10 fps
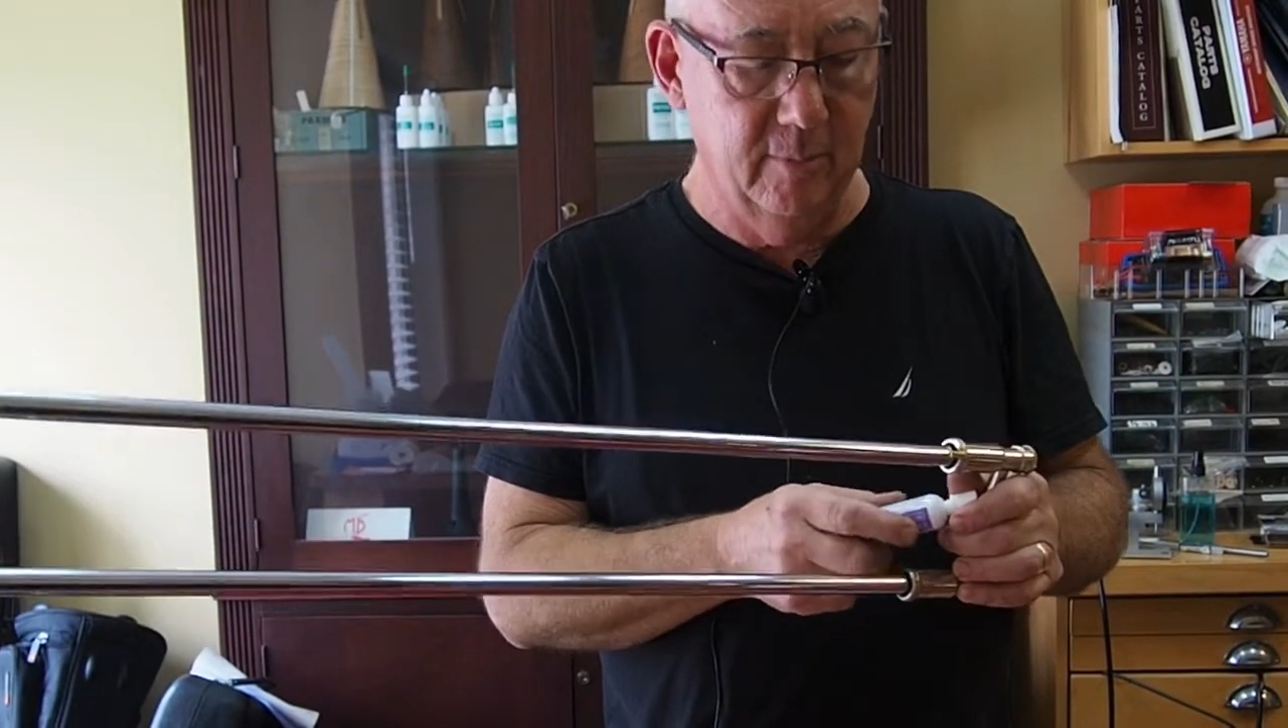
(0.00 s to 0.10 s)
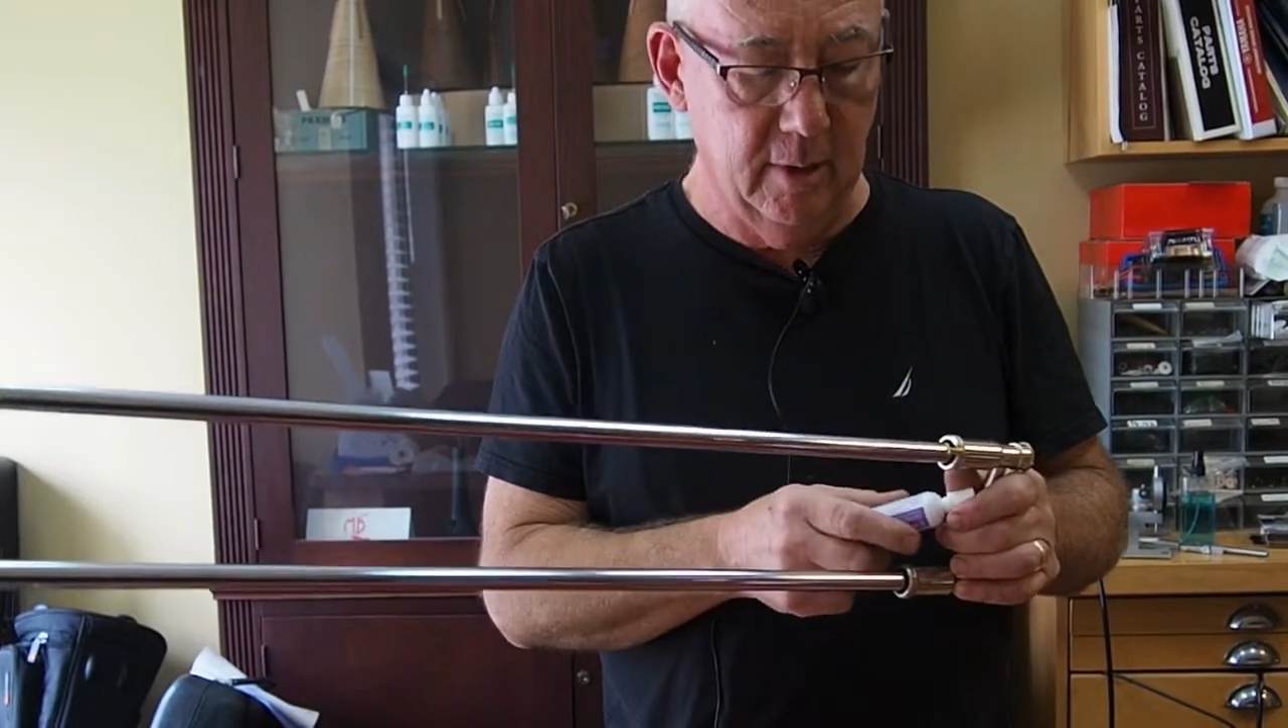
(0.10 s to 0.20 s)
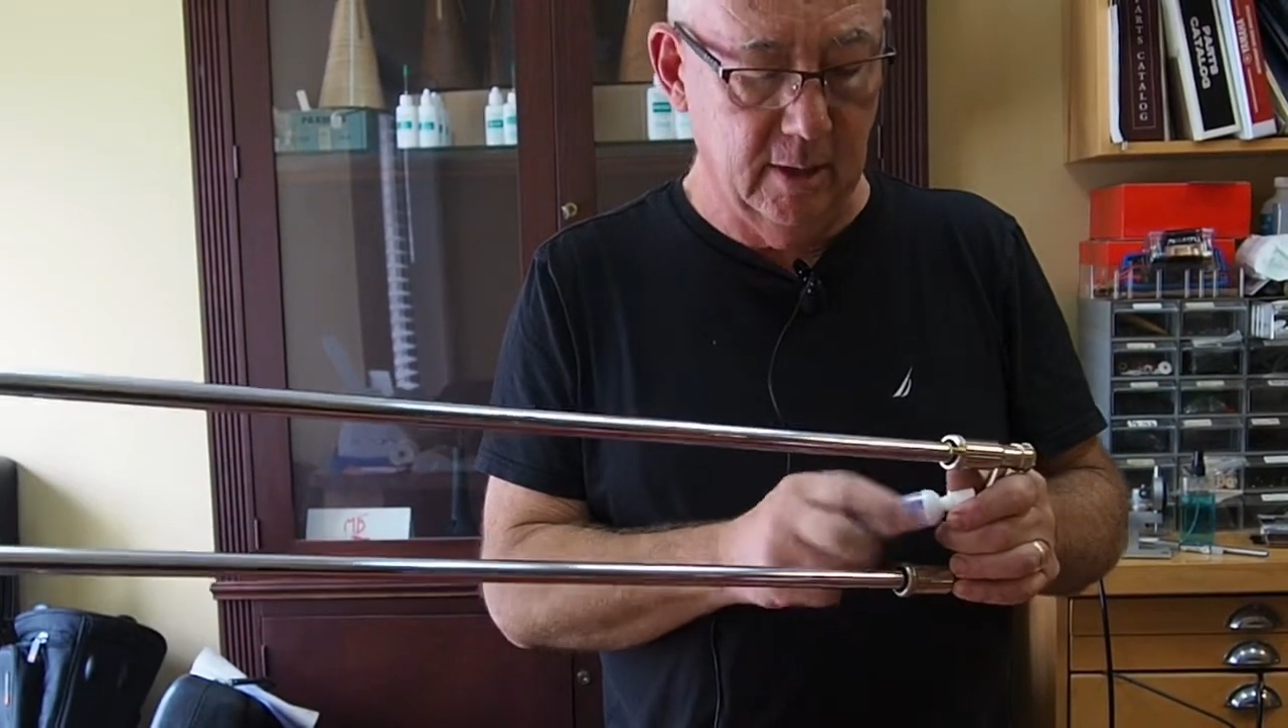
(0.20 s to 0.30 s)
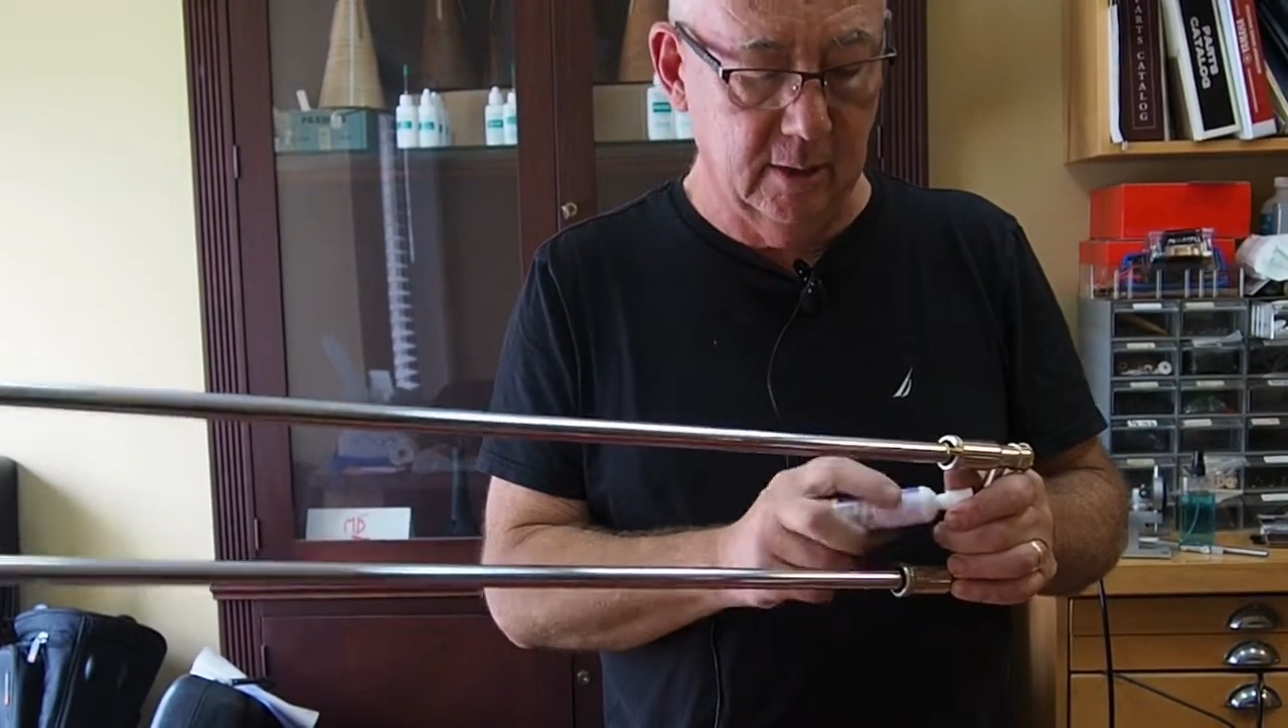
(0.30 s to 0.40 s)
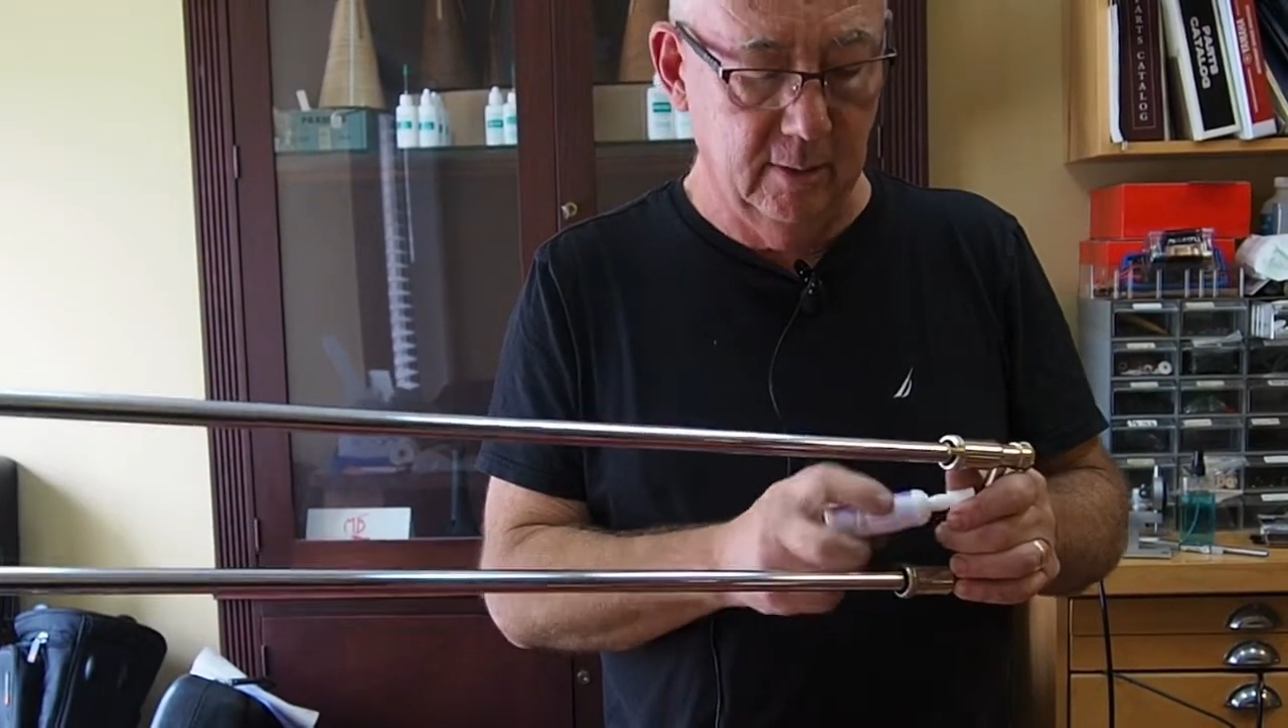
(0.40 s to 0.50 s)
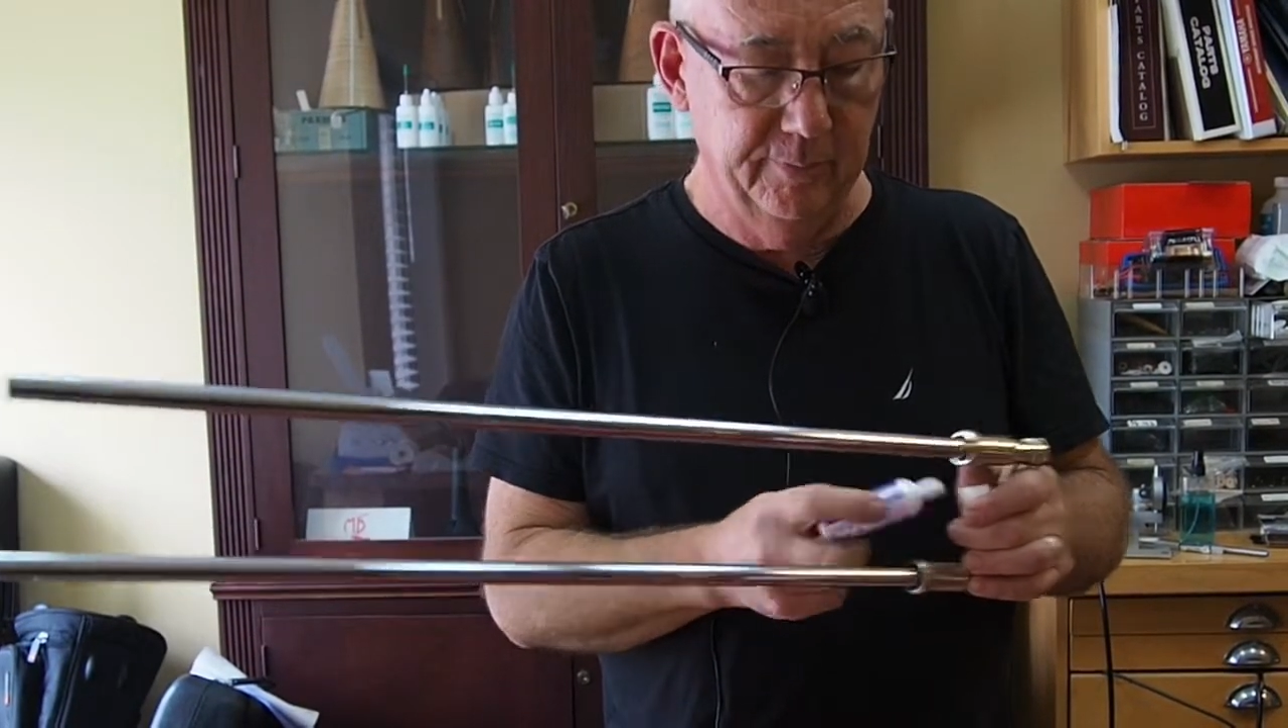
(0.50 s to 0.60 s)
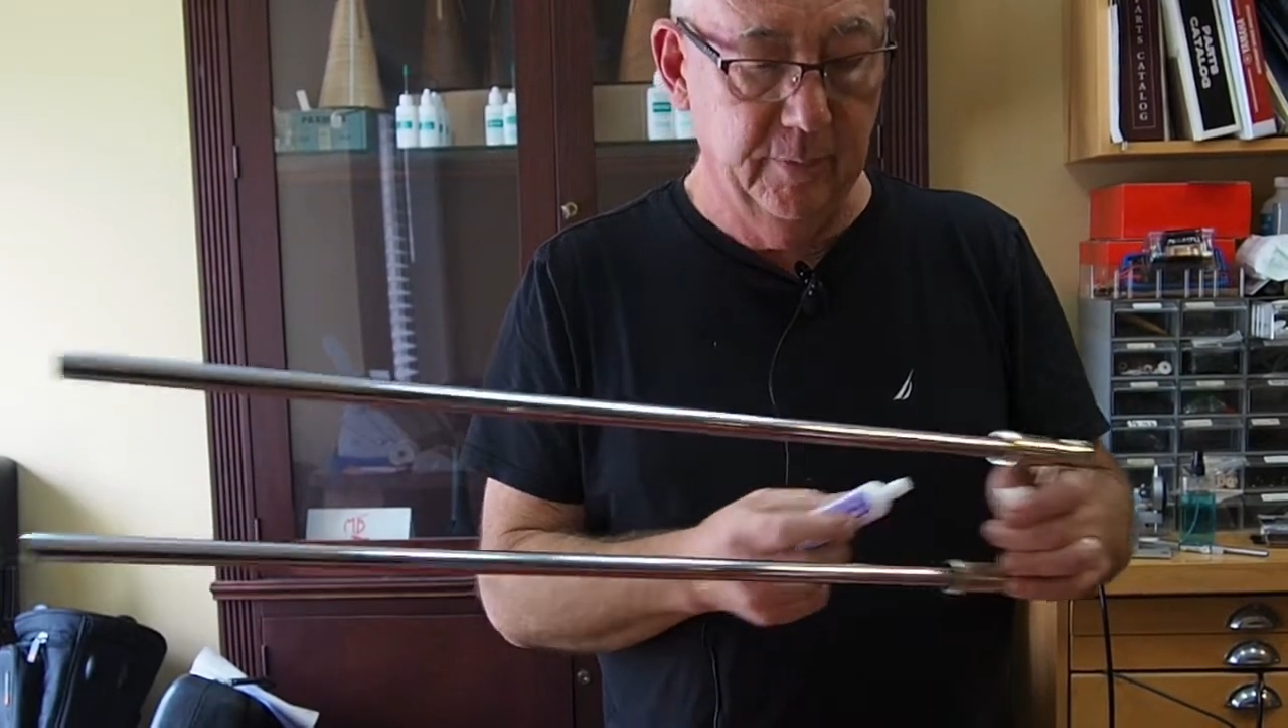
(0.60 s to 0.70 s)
a bottle,